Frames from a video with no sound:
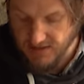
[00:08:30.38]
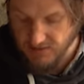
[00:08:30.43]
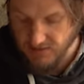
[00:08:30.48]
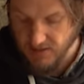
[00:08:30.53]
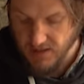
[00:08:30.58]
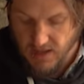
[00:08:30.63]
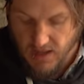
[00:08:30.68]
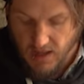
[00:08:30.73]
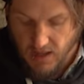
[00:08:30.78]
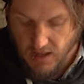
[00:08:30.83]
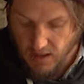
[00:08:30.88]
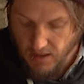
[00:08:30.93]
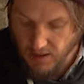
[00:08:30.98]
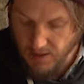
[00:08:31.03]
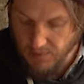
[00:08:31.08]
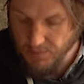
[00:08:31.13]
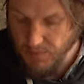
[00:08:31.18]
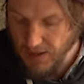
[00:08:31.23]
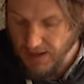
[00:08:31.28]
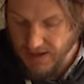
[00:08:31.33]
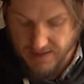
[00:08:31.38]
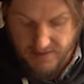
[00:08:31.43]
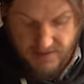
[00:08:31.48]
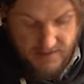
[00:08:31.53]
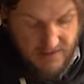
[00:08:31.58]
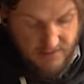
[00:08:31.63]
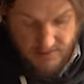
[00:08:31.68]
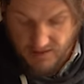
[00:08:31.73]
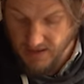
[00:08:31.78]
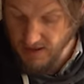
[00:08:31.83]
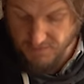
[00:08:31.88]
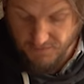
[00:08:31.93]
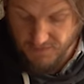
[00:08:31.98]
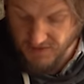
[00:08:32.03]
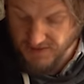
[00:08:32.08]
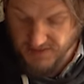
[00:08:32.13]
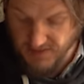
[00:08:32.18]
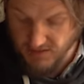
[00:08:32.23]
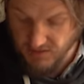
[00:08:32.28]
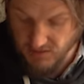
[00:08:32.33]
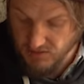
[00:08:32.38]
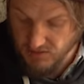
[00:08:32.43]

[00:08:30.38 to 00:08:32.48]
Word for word: out um, and it, yeah, it fits in